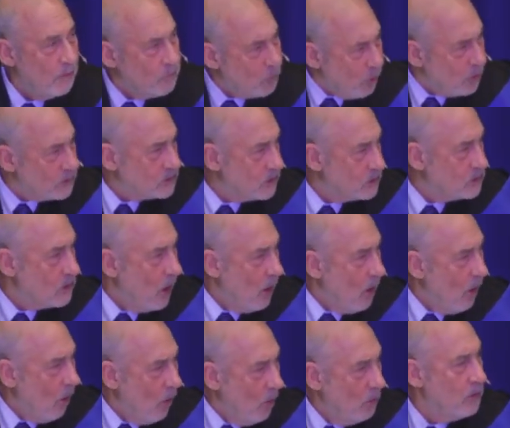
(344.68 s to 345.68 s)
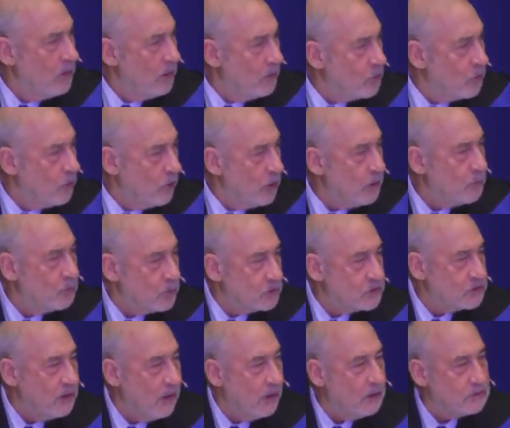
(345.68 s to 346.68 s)
Of course, it's only
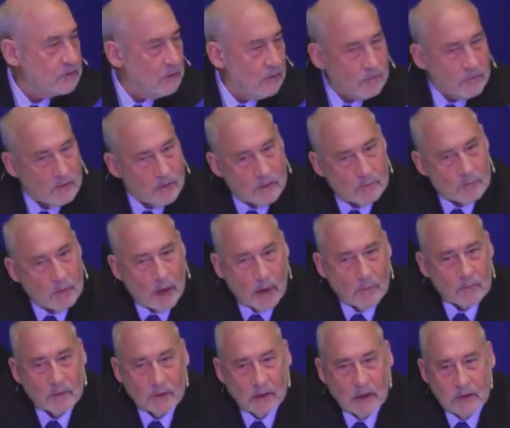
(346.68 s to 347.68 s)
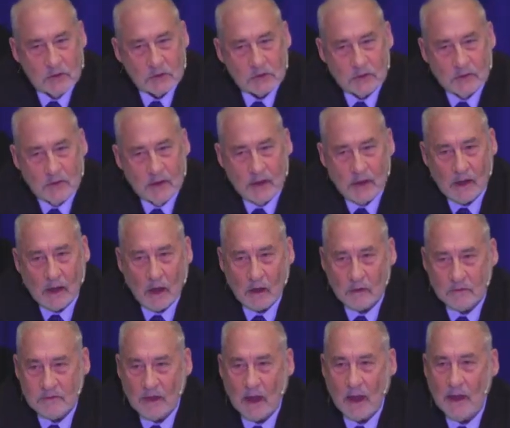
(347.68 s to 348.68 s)
30% of the population that
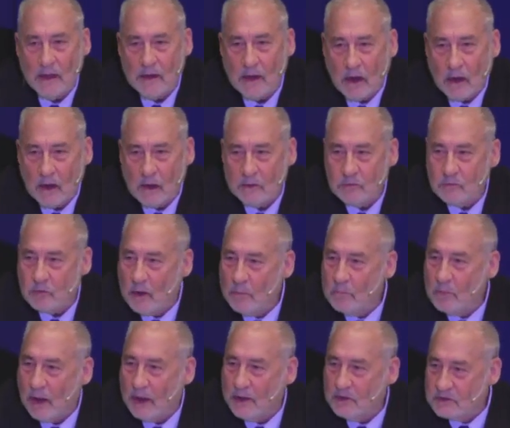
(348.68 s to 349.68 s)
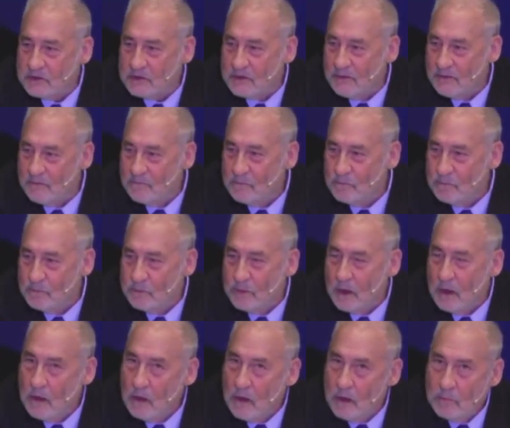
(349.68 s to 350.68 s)
are die-hard Trumpites.
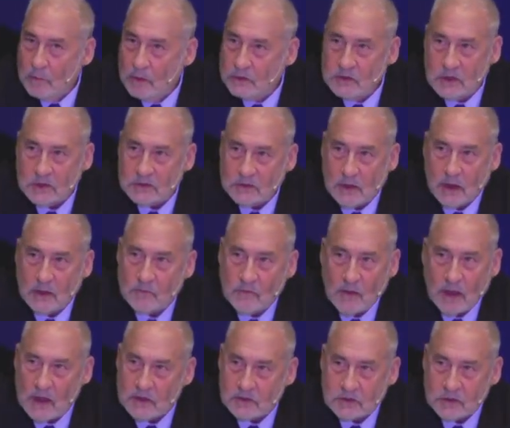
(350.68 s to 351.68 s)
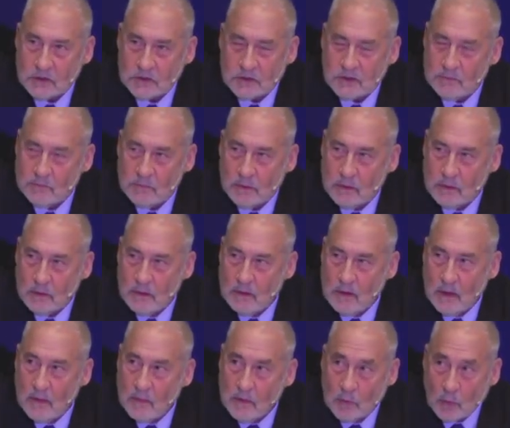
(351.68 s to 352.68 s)
But just like fascism,
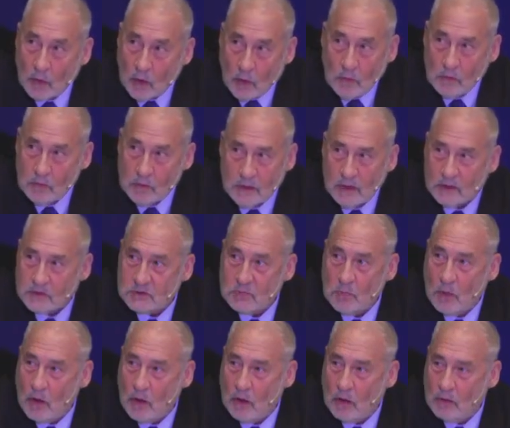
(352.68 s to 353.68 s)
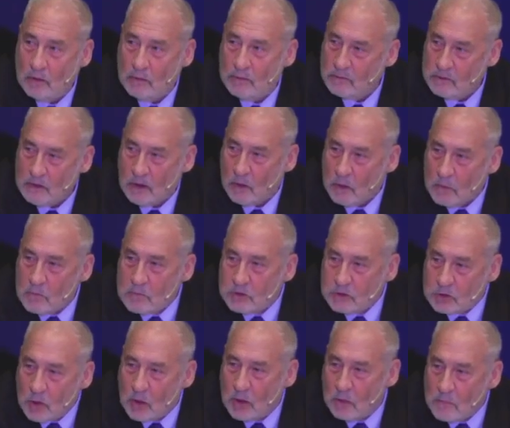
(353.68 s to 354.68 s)
there were only a small, you know,
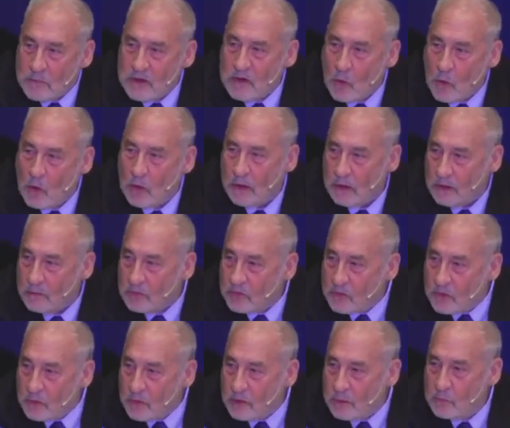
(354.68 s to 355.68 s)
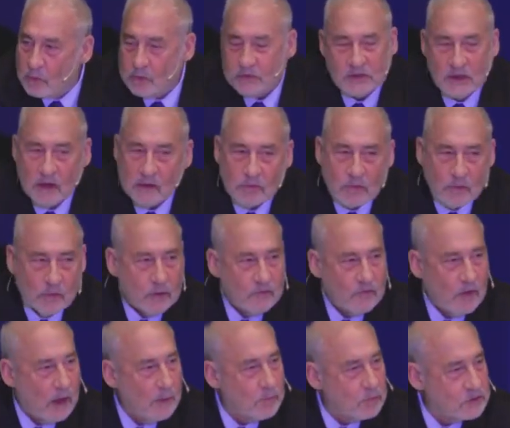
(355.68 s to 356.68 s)
a minority, 30%,
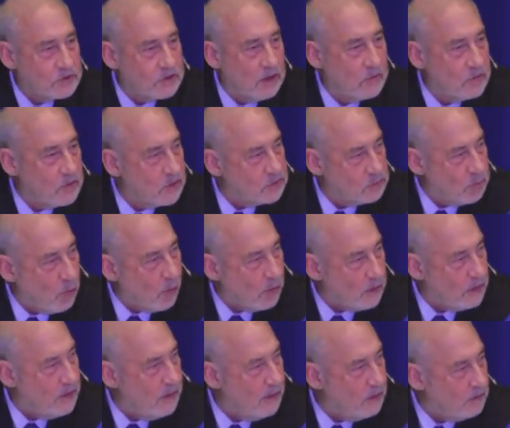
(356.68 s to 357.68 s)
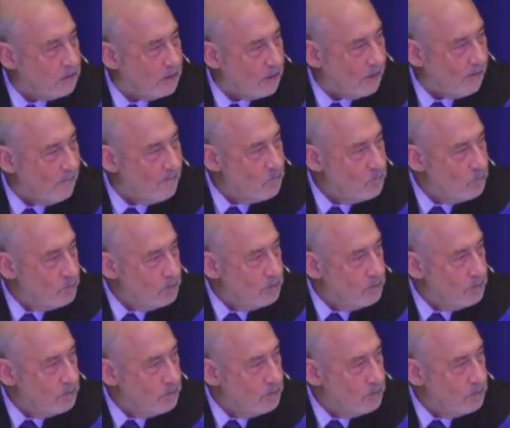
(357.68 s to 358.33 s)
35% that supported Hitler.